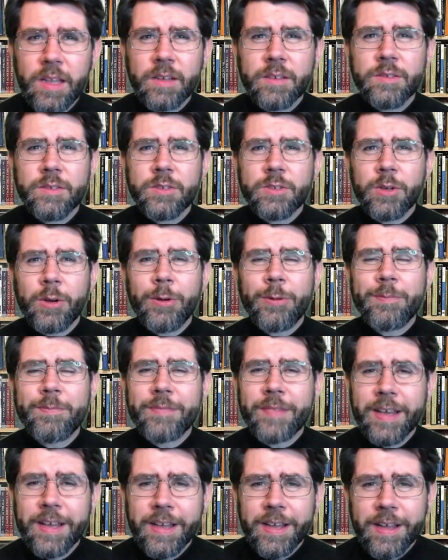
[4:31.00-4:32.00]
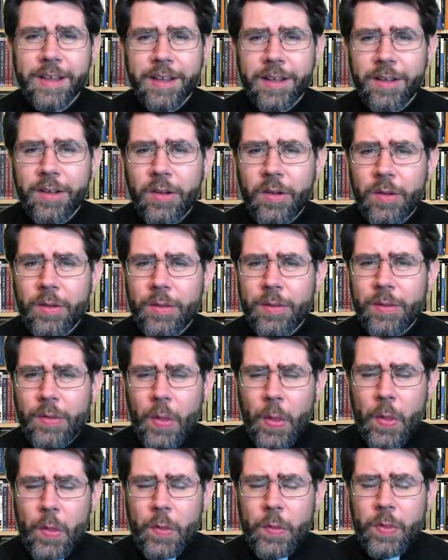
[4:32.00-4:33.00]
So,
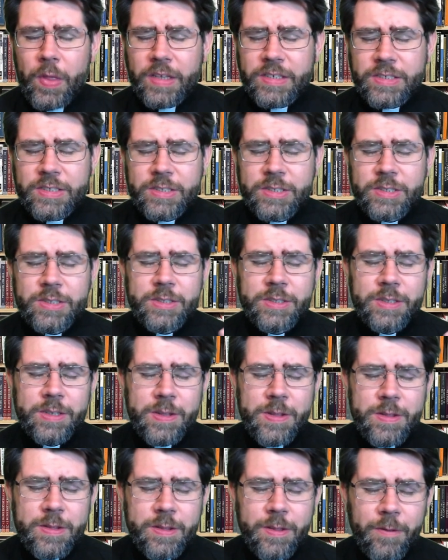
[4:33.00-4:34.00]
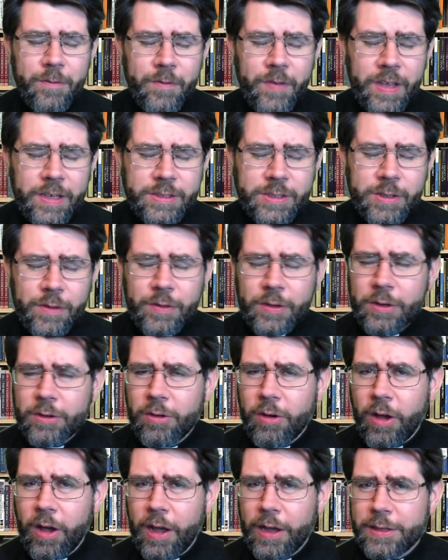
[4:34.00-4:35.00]
this Feast of the
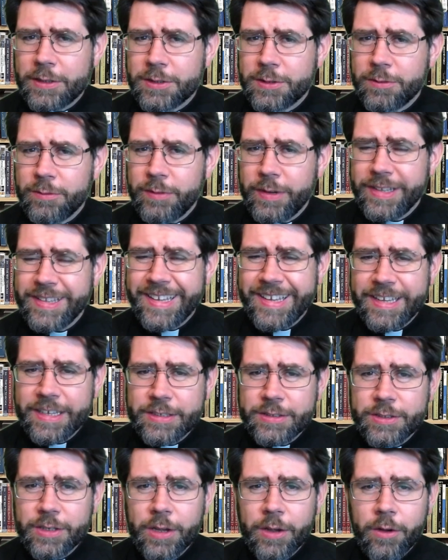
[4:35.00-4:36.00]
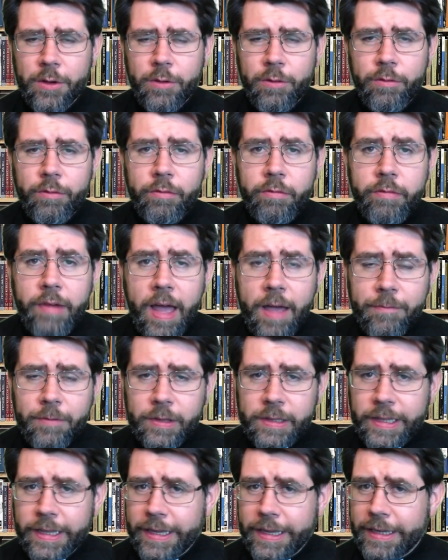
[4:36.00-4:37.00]
Cross really is
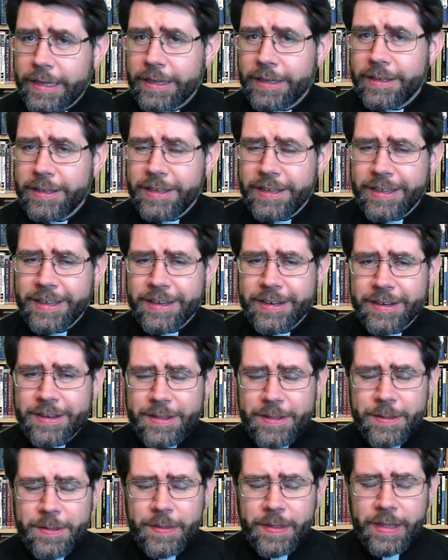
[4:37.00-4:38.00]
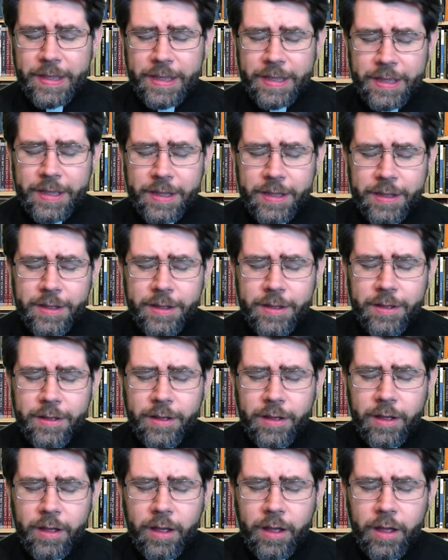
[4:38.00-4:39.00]
reveling in the
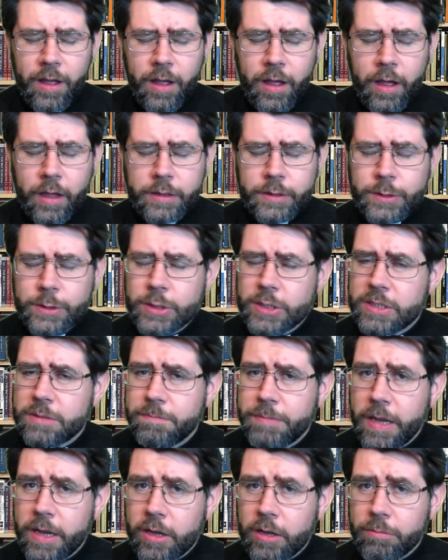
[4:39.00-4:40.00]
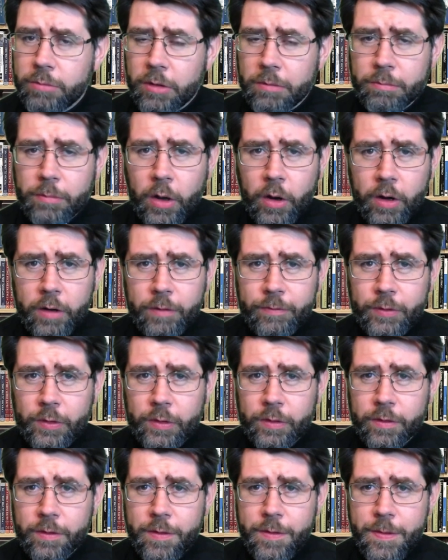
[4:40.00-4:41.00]
unspeakable
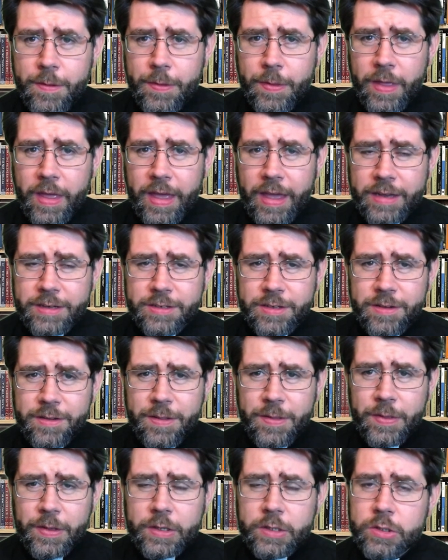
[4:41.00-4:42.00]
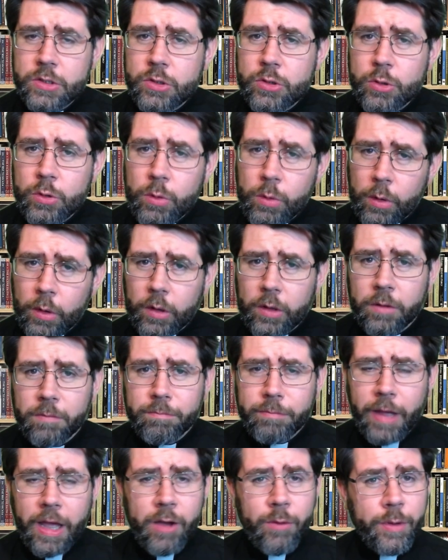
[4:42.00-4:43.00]
marvel that the tool
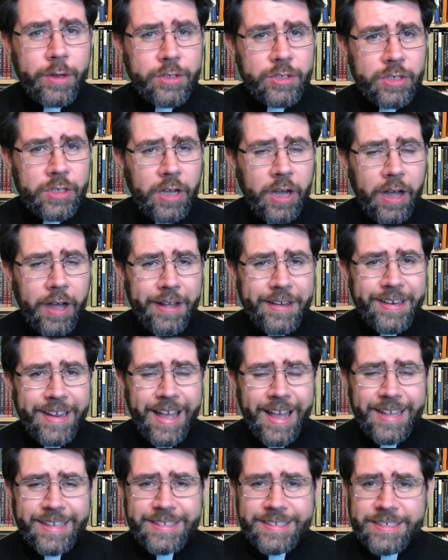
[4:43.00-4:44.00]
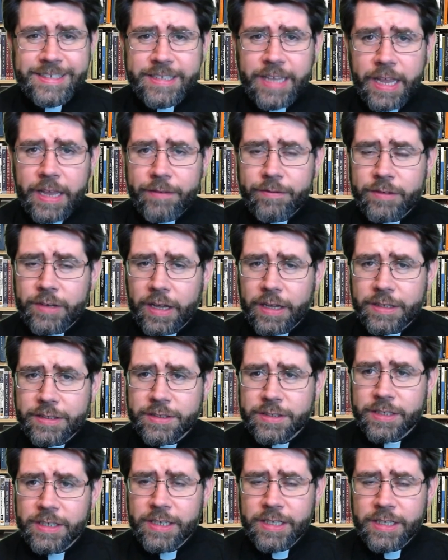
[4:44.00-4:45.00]
by which God has saved
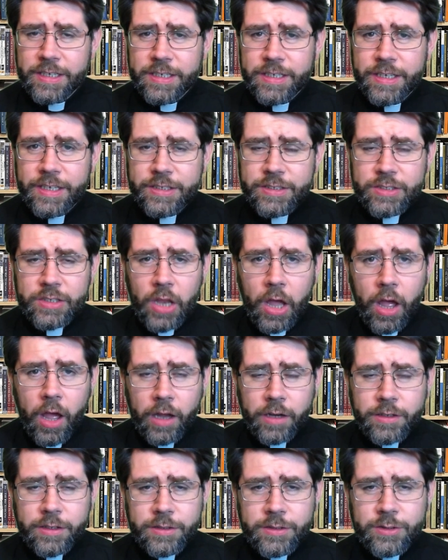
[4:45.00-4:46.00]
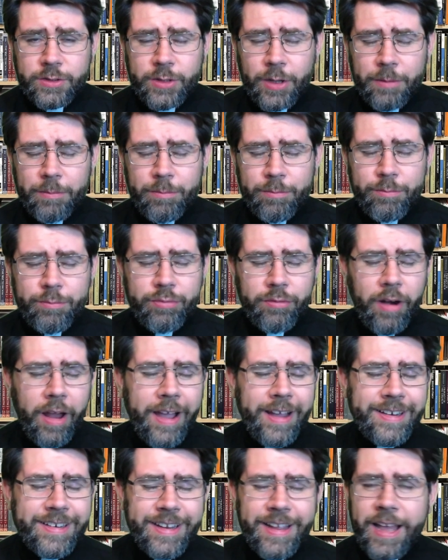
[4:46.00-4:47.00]
us is not some
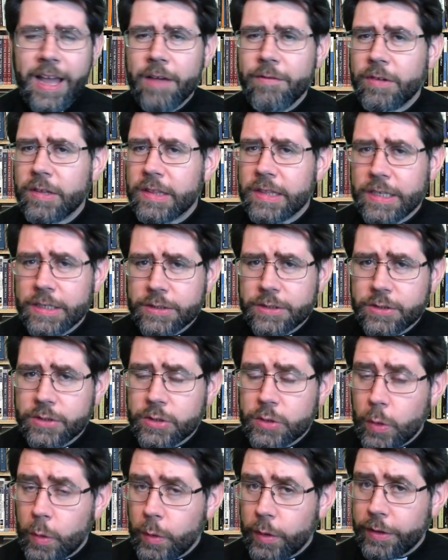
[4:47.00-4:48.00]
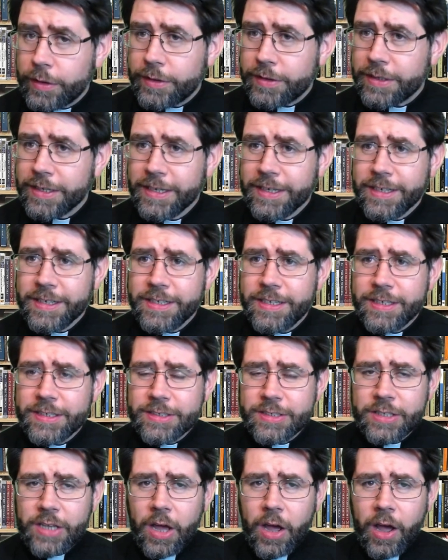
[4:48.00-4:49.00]
bright heavenly sword,
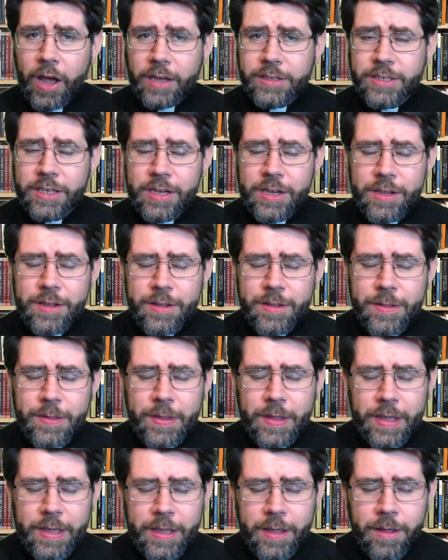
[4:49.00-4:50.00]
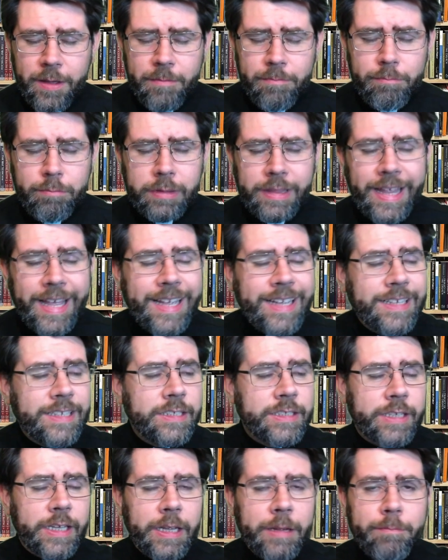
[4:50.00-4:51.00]
is not the
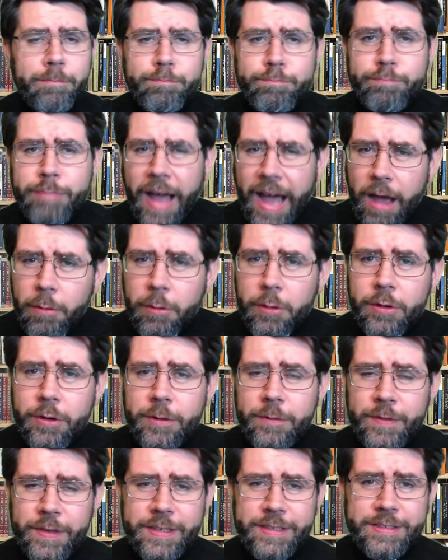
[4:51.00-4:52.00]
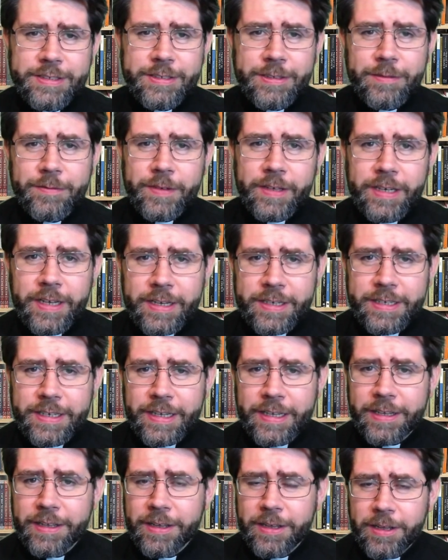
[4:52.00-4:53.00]
blazing power of his
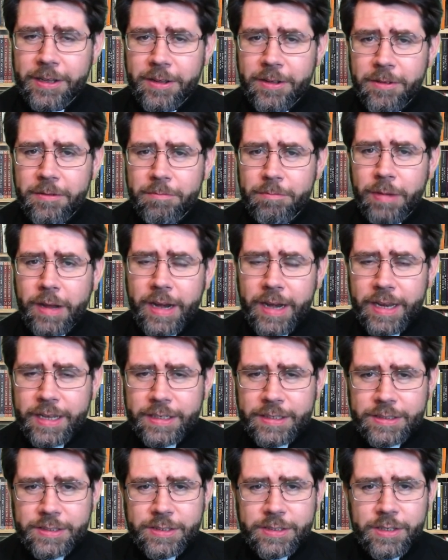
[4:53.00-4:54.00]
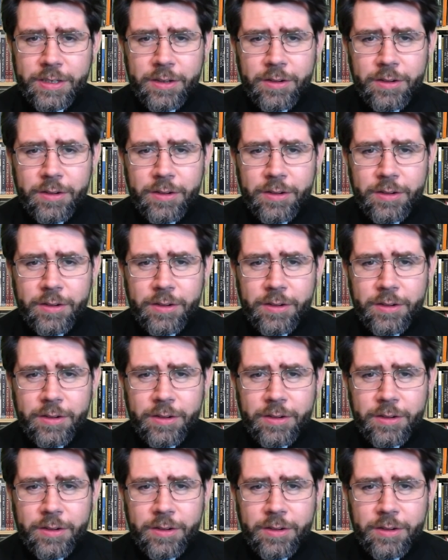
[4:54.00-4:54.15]
divinity, but it is